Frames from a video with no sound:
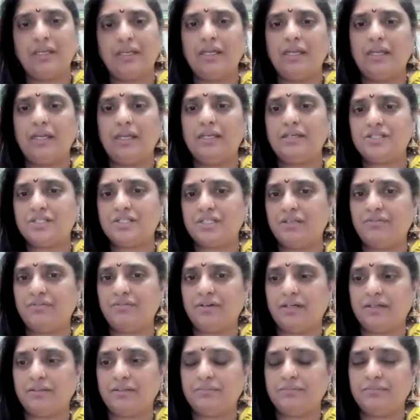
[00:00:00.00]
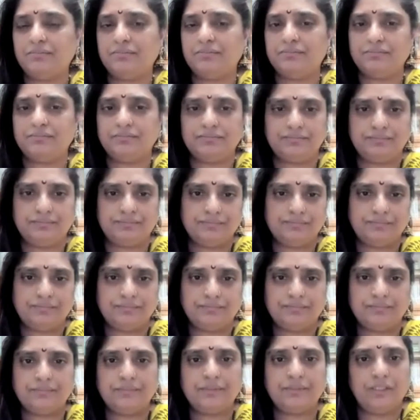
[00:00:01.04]
And Shiva
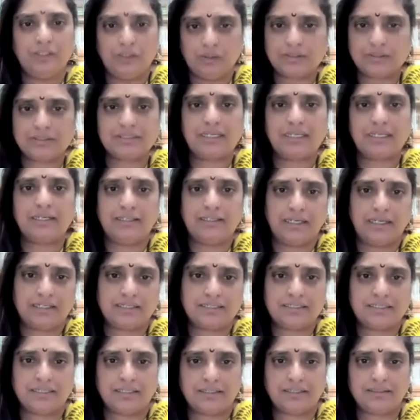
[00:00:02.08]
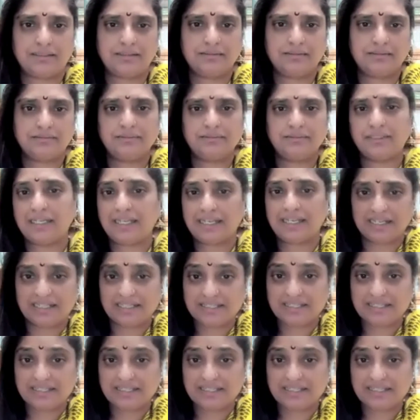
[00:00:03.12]
looks at Daksha and